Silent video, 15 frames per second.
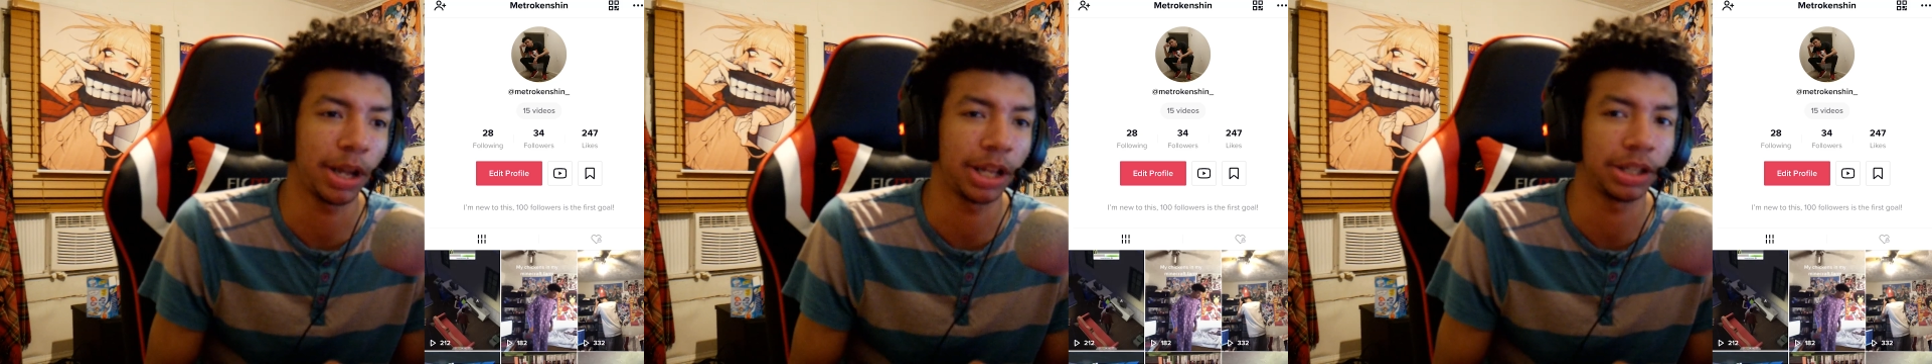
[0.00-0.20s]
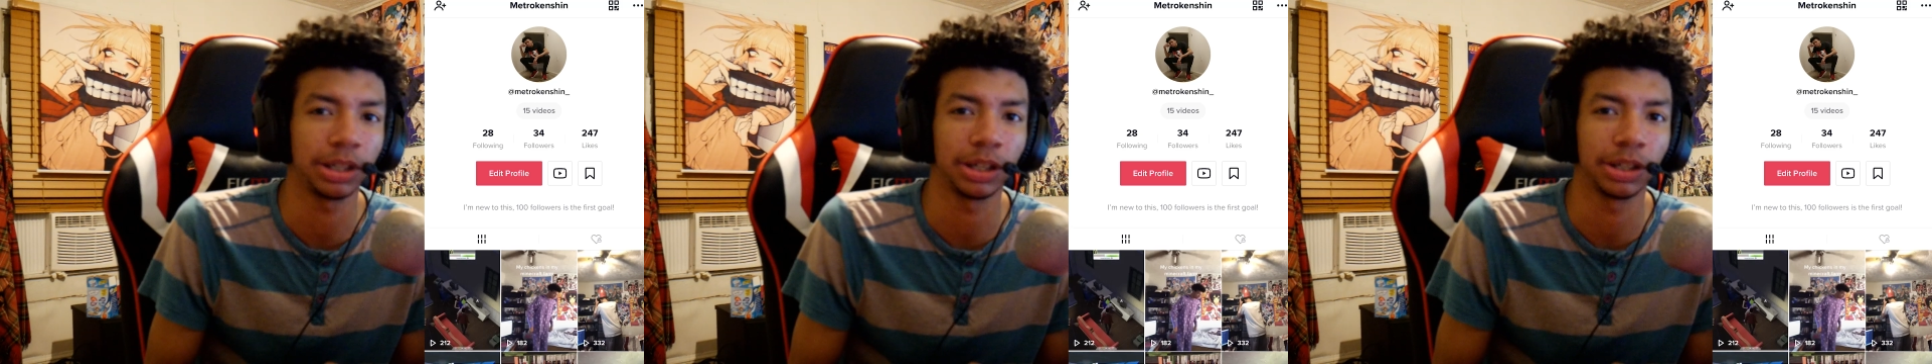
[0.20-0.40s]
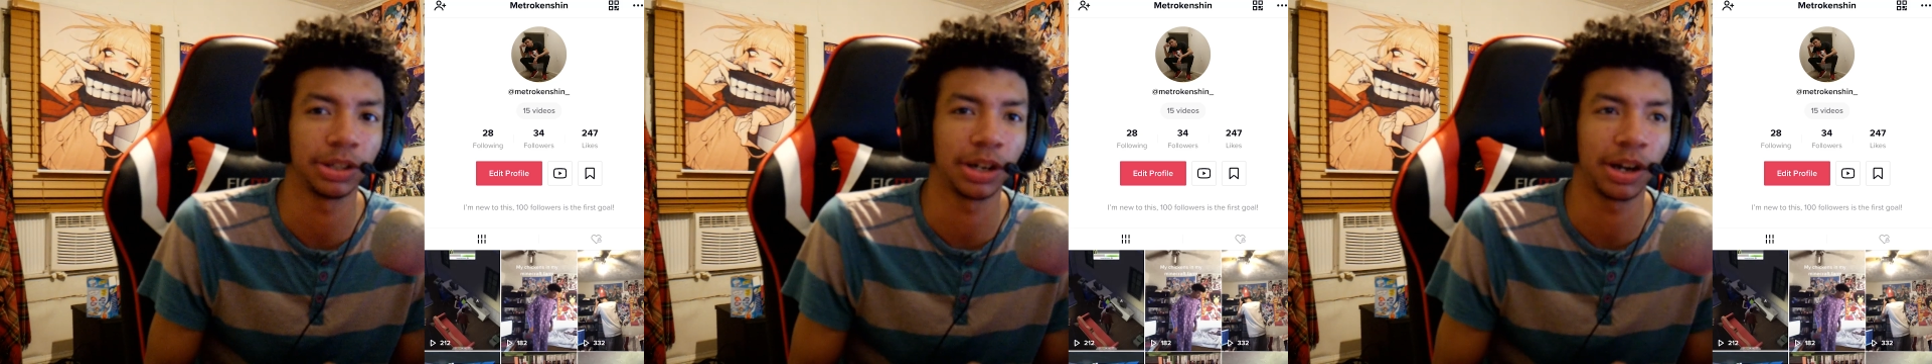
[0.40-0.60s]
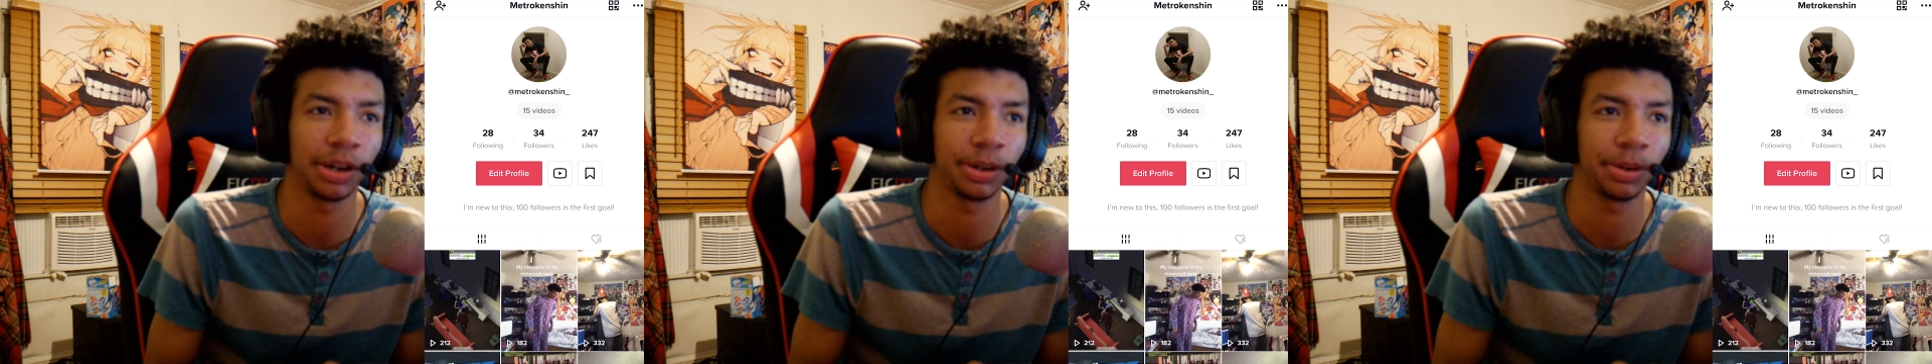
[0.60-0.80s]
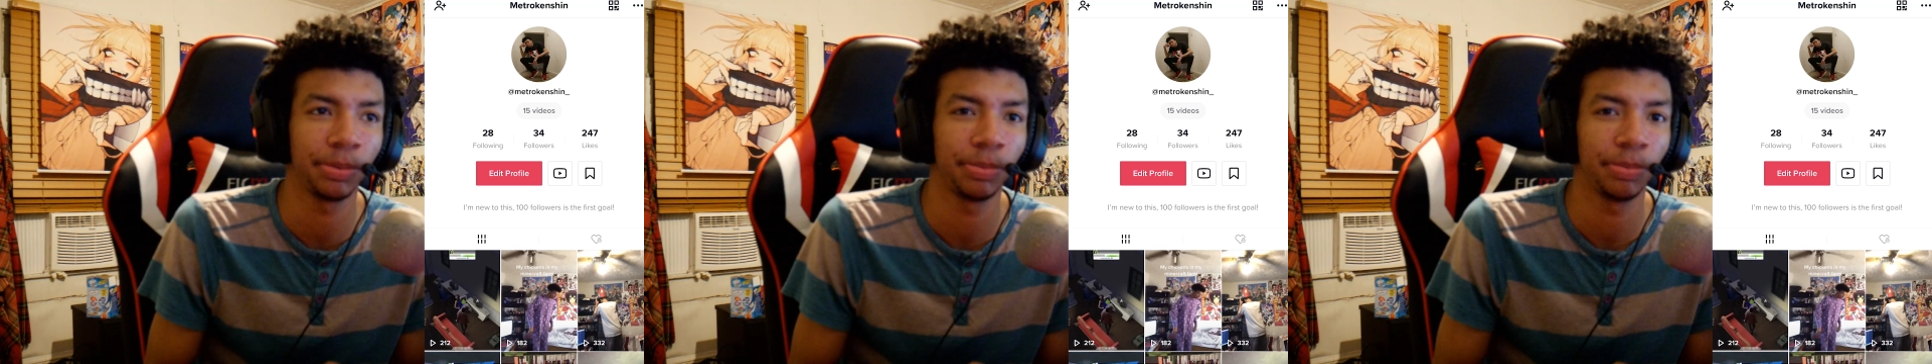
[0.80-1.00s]
and
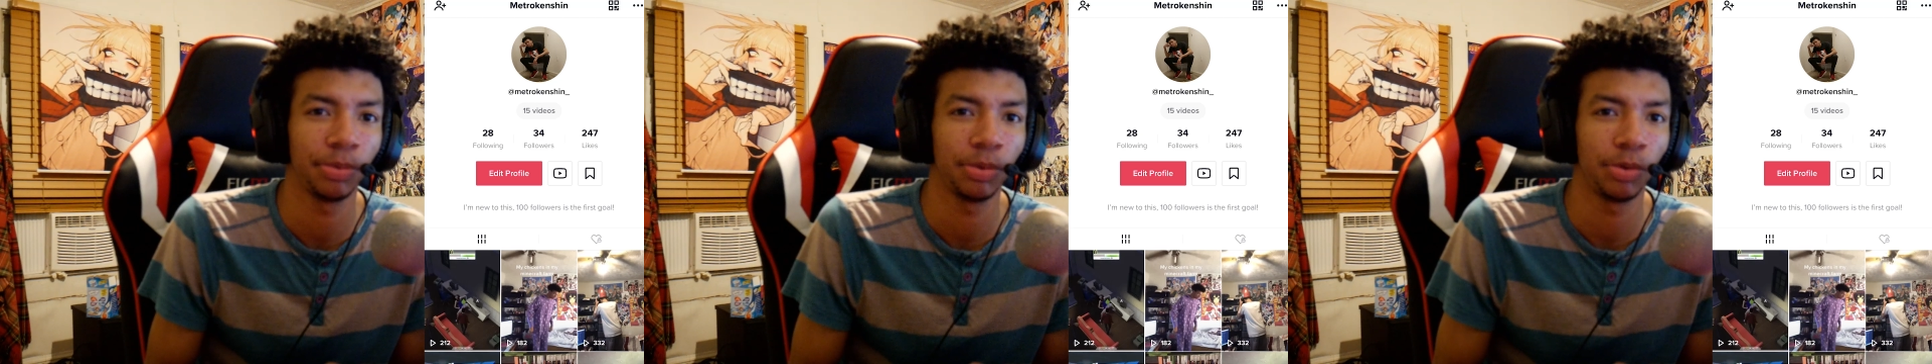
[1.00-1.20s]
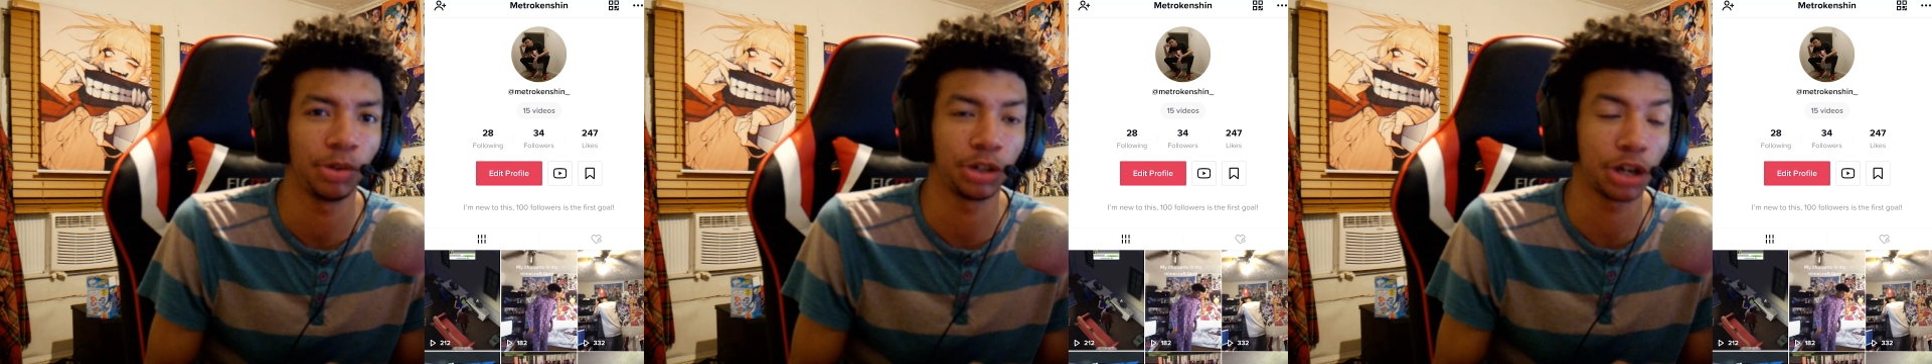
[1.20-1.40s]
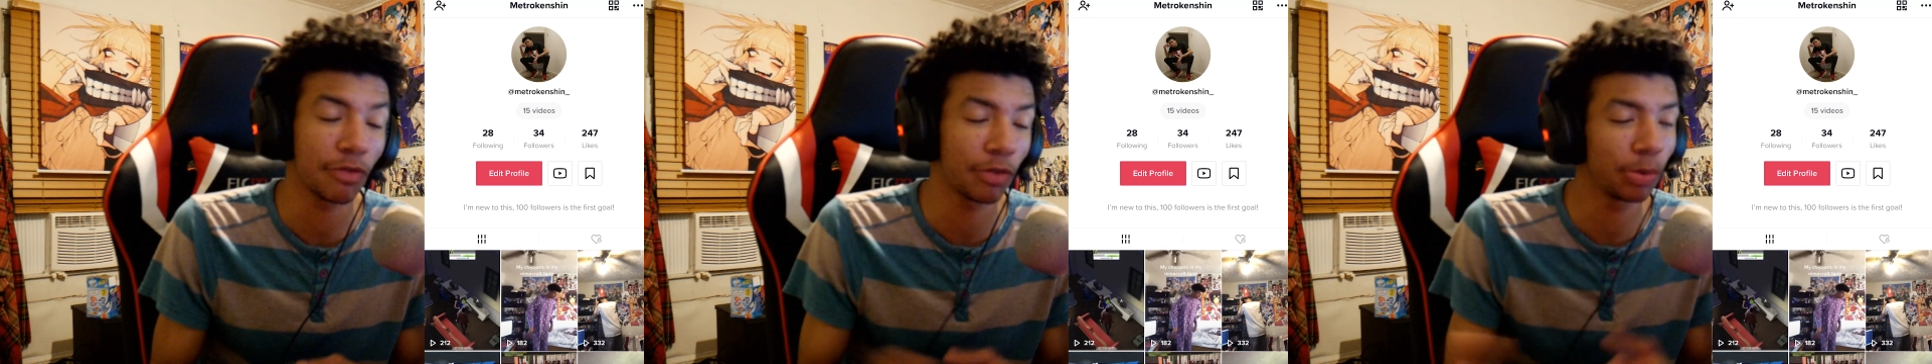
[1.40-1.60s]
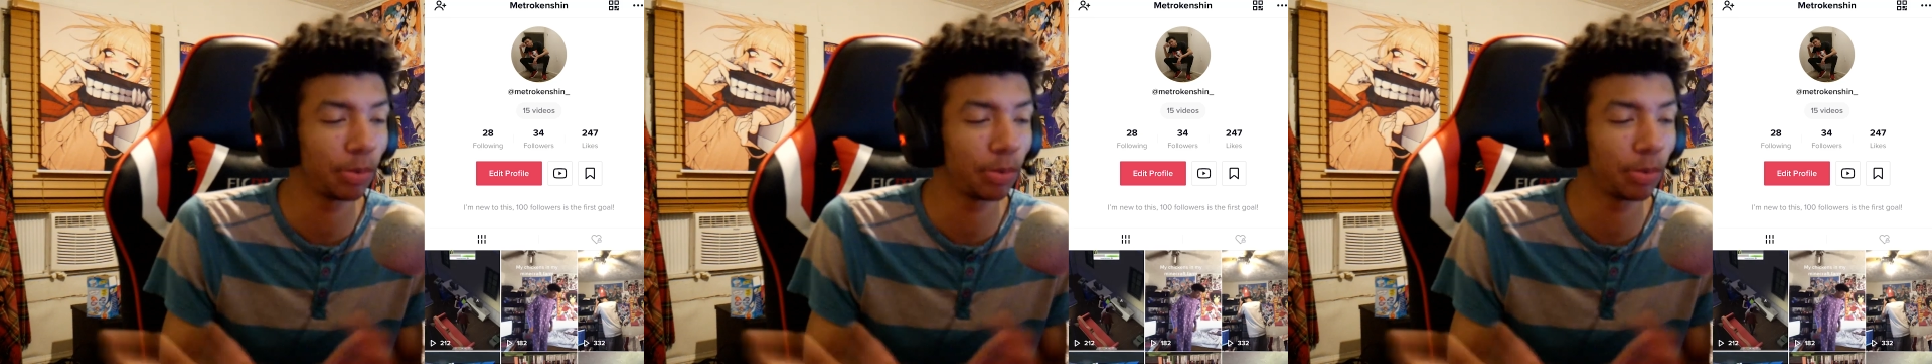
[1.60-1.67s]
TikTok, whichever